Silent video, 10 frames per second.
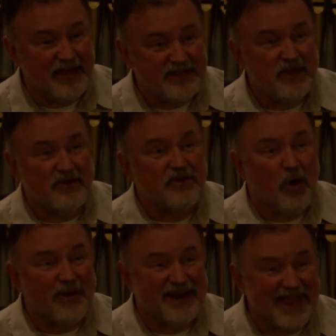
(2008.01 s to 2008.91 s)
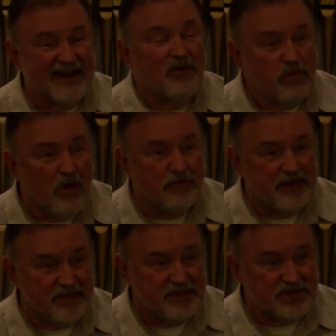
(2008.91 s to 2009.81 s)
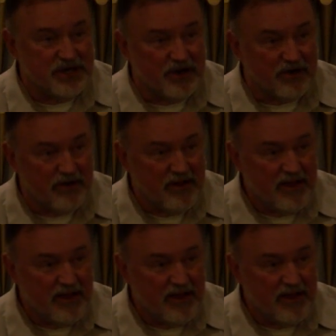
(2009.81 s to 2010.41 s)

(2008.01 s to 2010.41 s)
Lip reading: that are going to get clothing this year